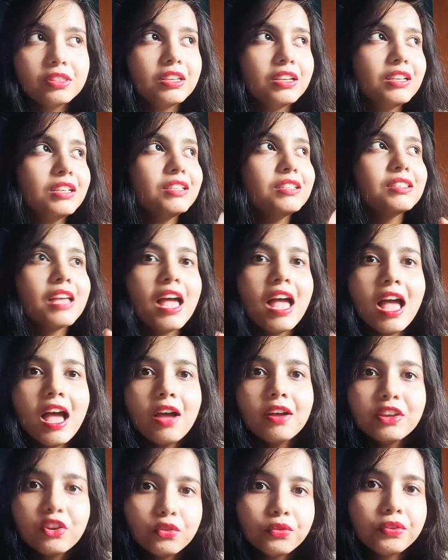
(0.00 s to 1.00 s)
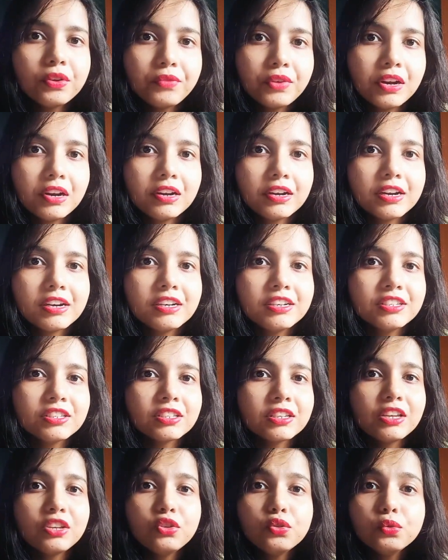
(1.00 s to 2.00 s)
These UV filters
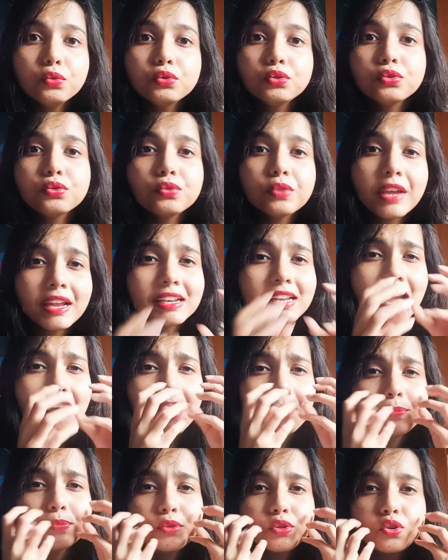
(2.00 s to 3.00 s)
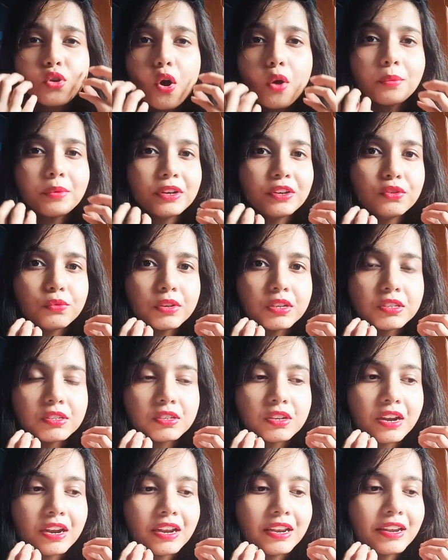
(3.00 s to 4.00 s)
used to get absorbed into a
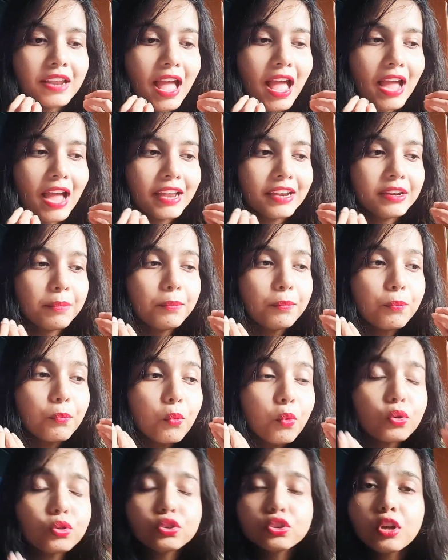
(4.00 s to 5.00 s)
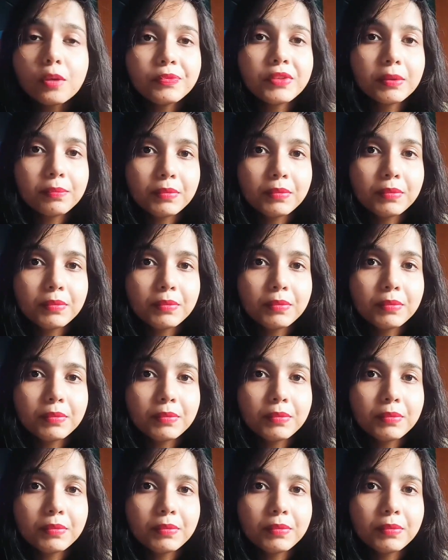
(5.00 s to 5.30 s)
skin, and most of the